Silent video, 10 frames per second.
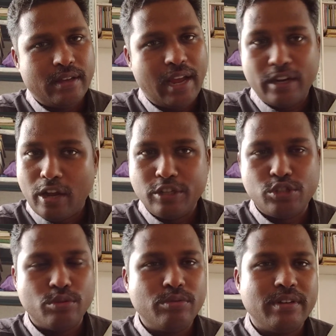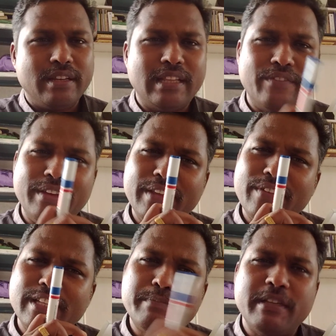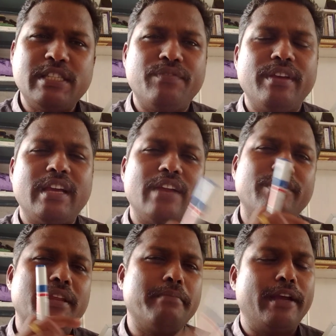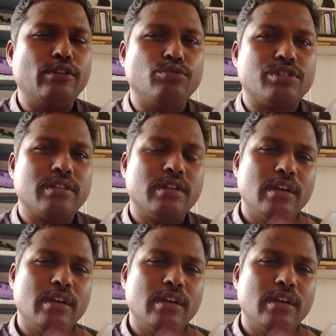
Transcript: And also, they are very, very specific and very minute.